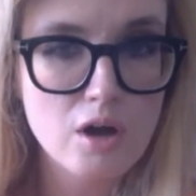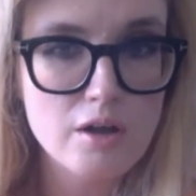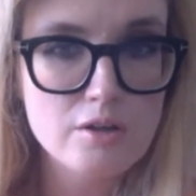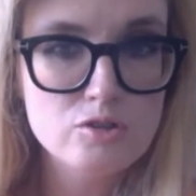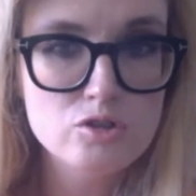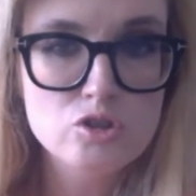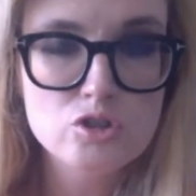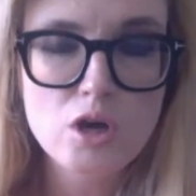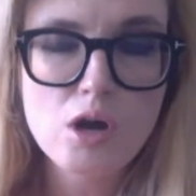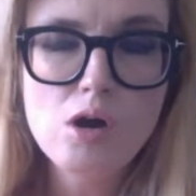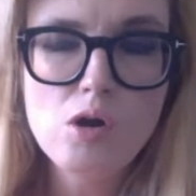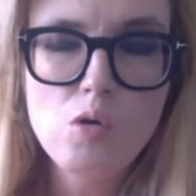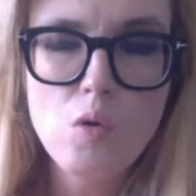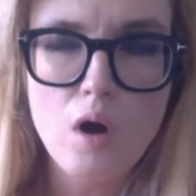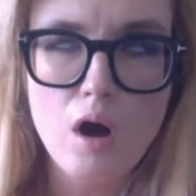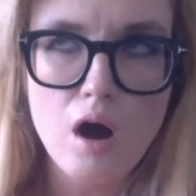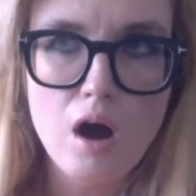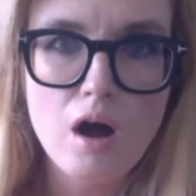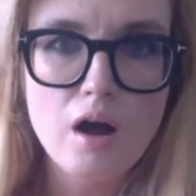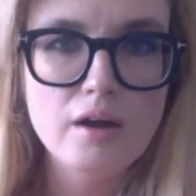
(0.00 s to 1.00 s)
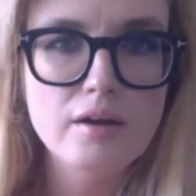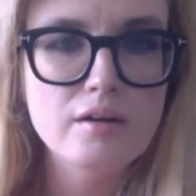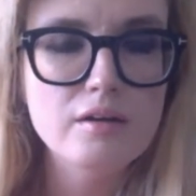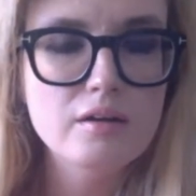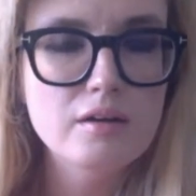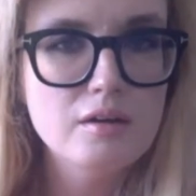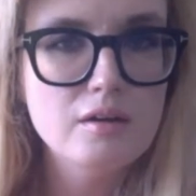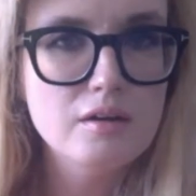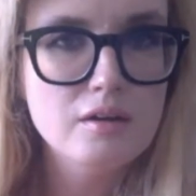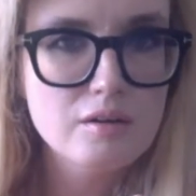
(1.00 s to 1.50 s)
it's so
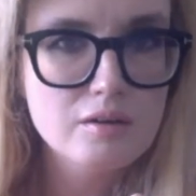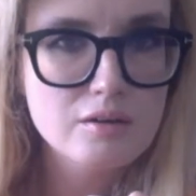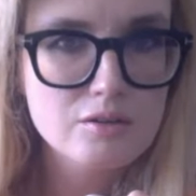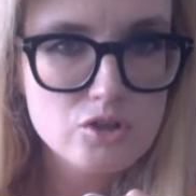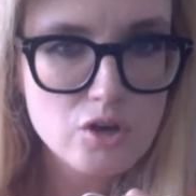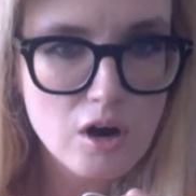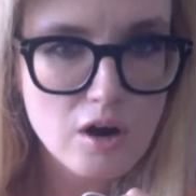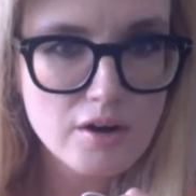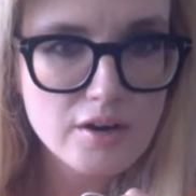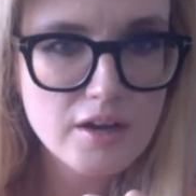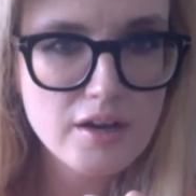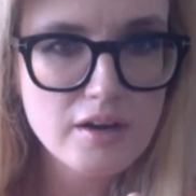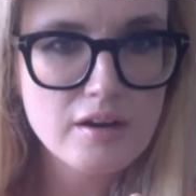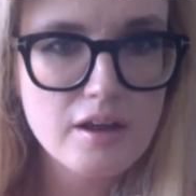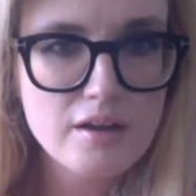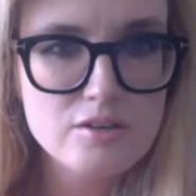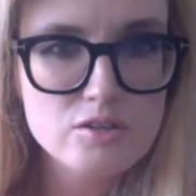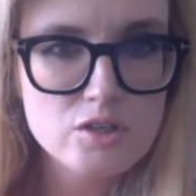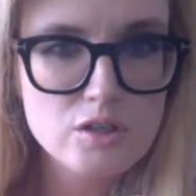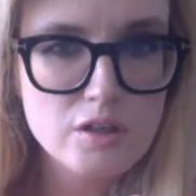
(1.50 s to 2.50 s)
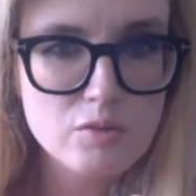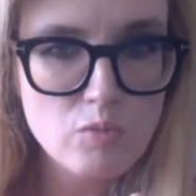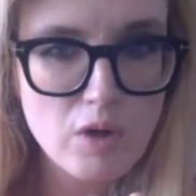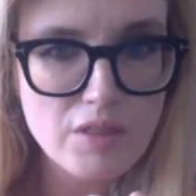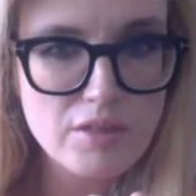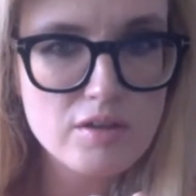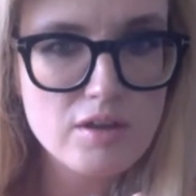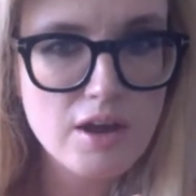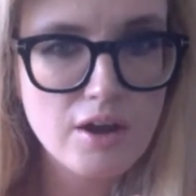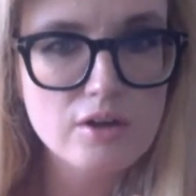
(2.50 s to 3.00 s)
on target as to the
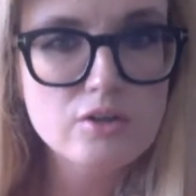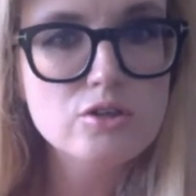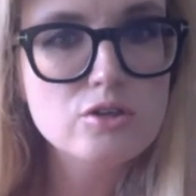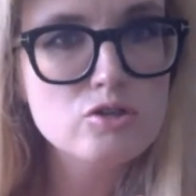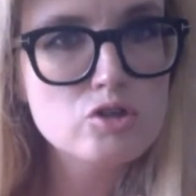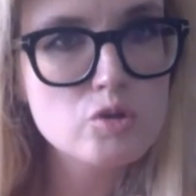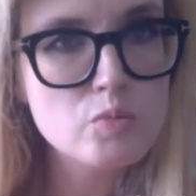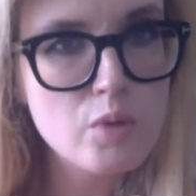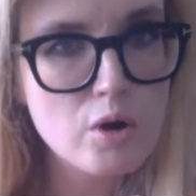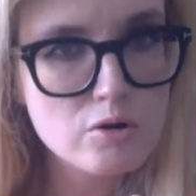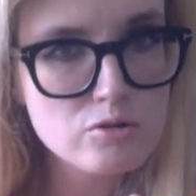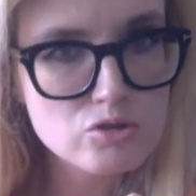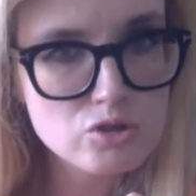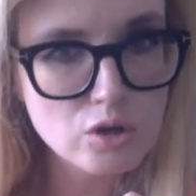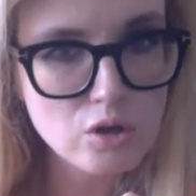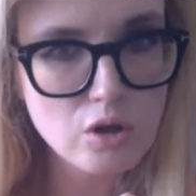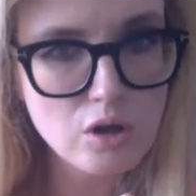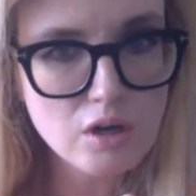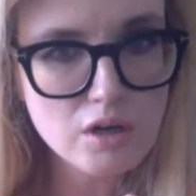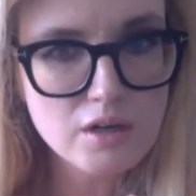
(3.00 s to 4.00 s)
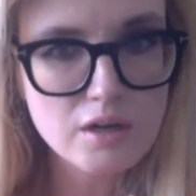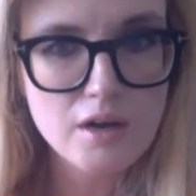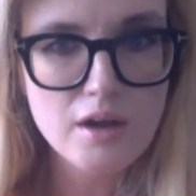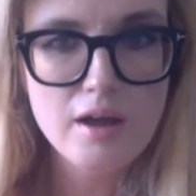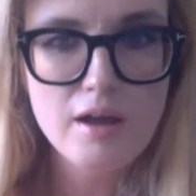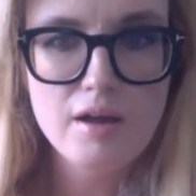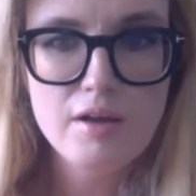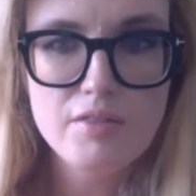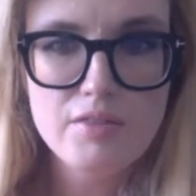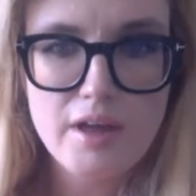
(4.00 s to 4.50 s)
way the character is supposed to look
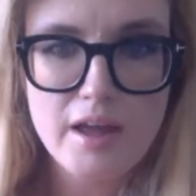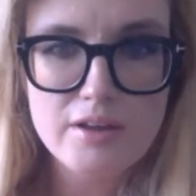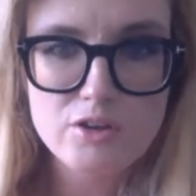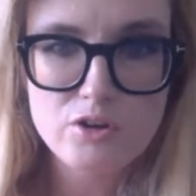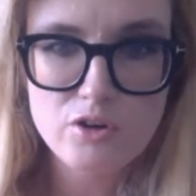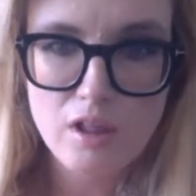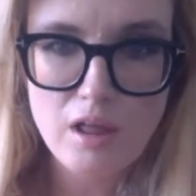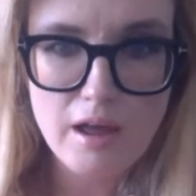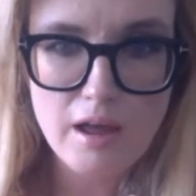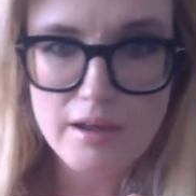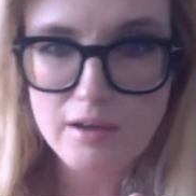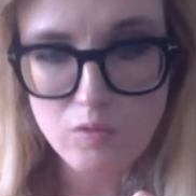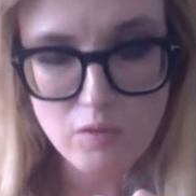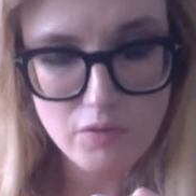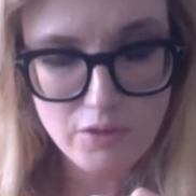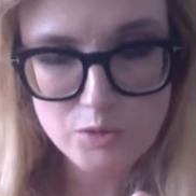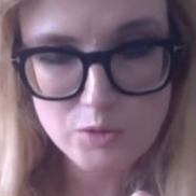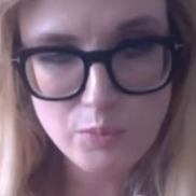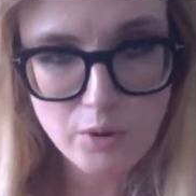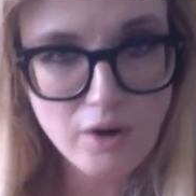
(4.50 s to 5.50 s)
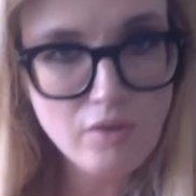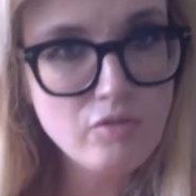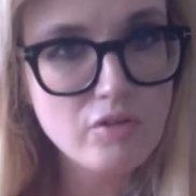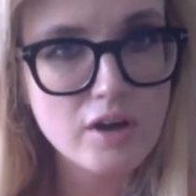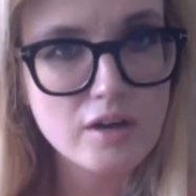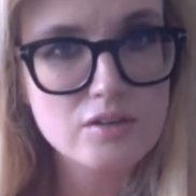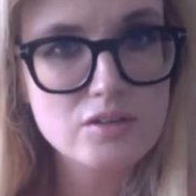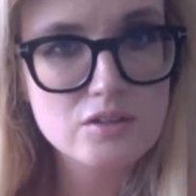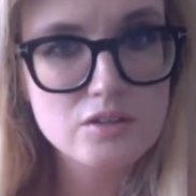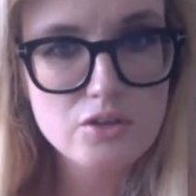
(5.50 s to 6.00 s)
that you're like that's
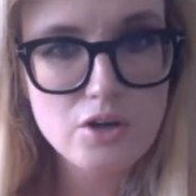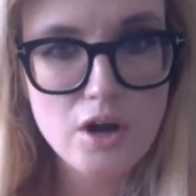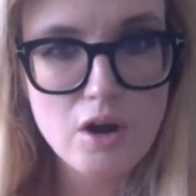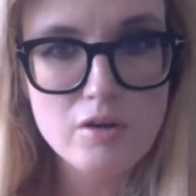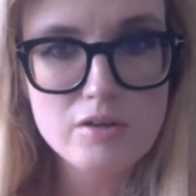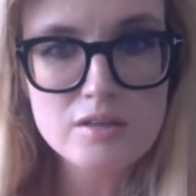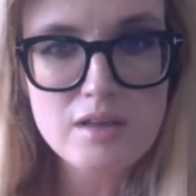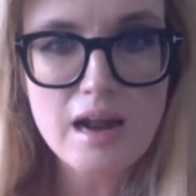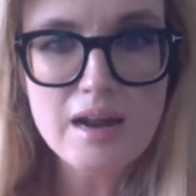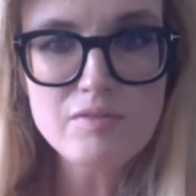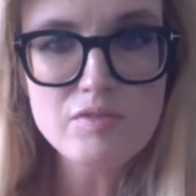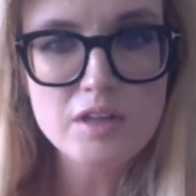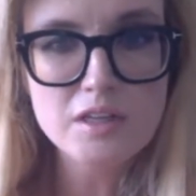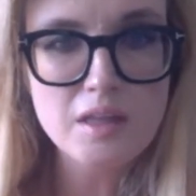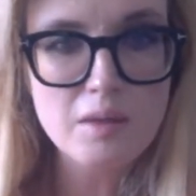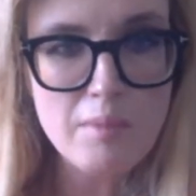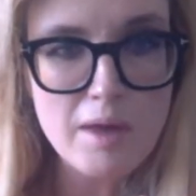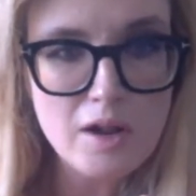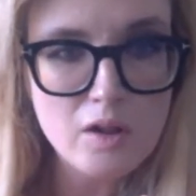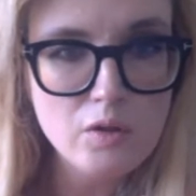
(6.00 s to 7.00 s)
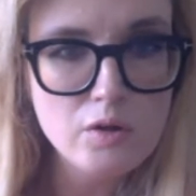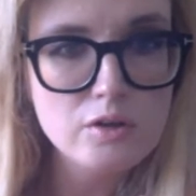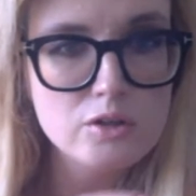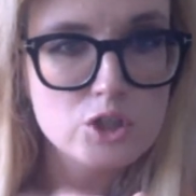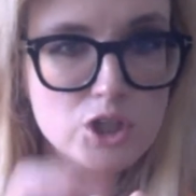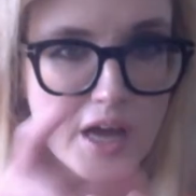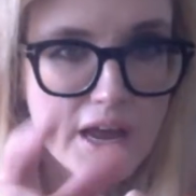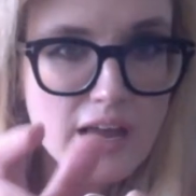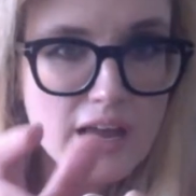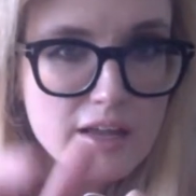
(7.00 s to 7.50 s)
perfect you know it's not even like they made a little
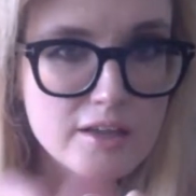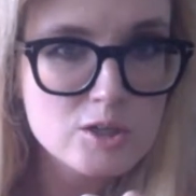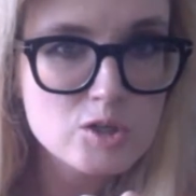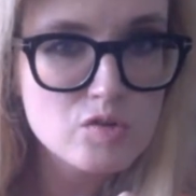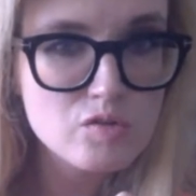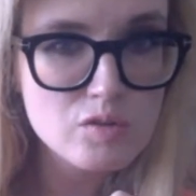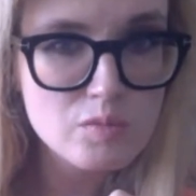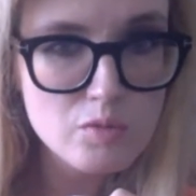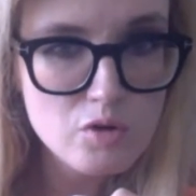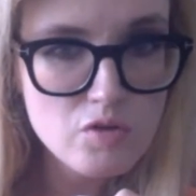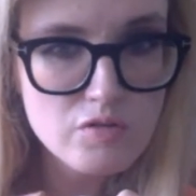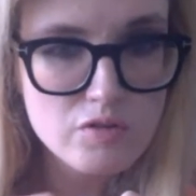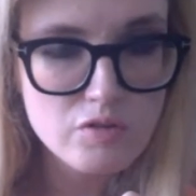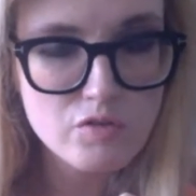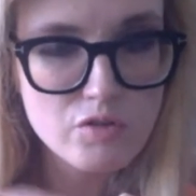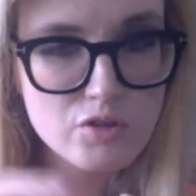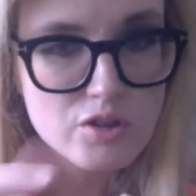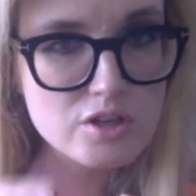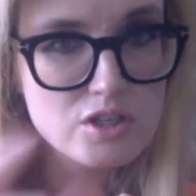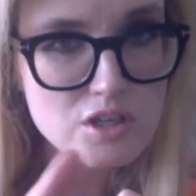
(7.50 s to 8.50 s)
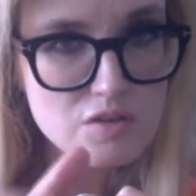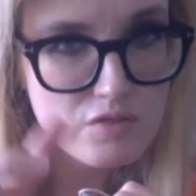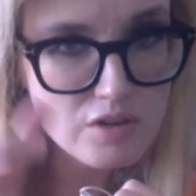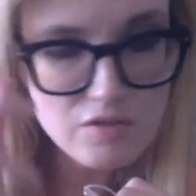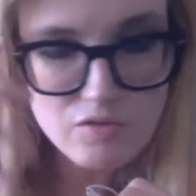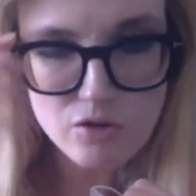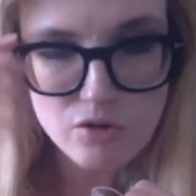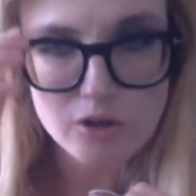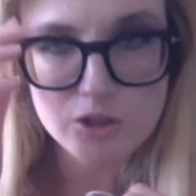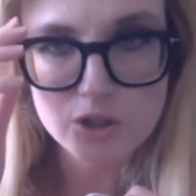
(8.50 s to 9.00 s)
change for the movie or for the
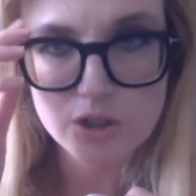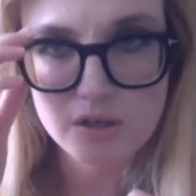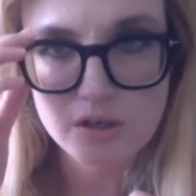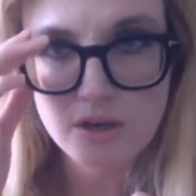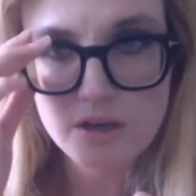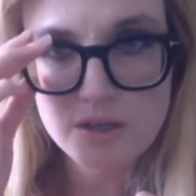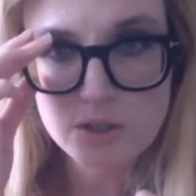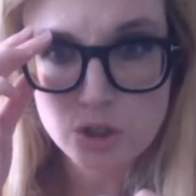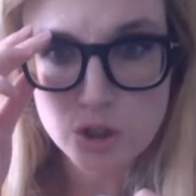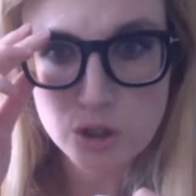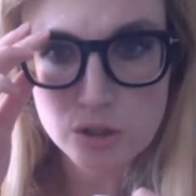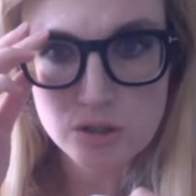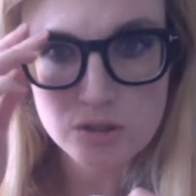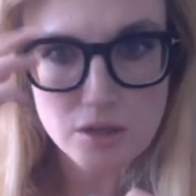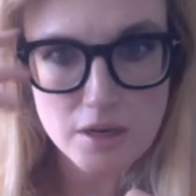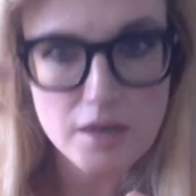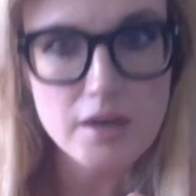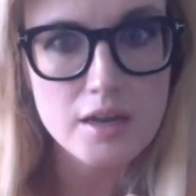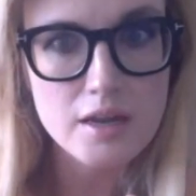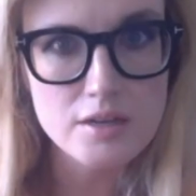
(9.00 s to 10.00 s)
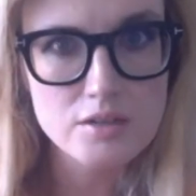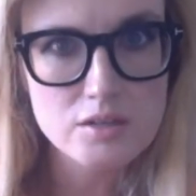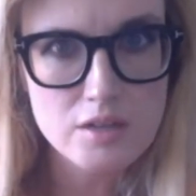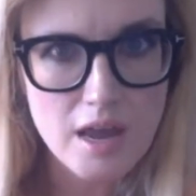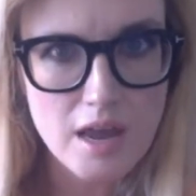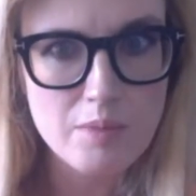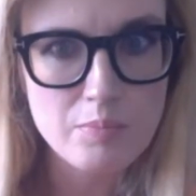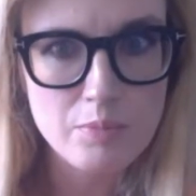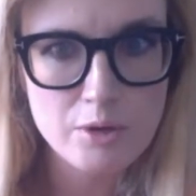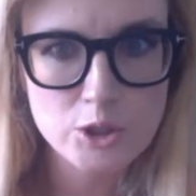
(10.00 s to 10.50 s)
tv version it's just it is
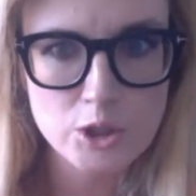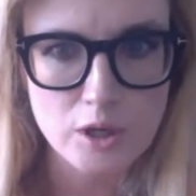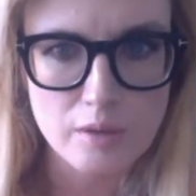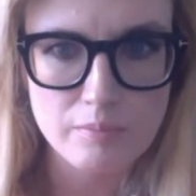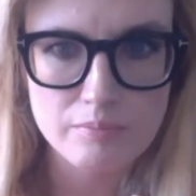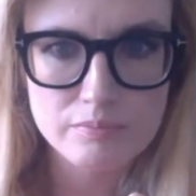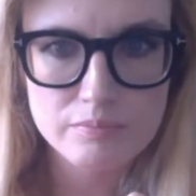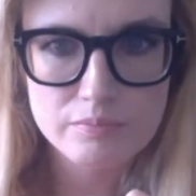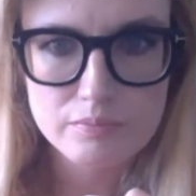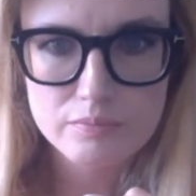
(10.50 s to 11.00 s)
kate bishop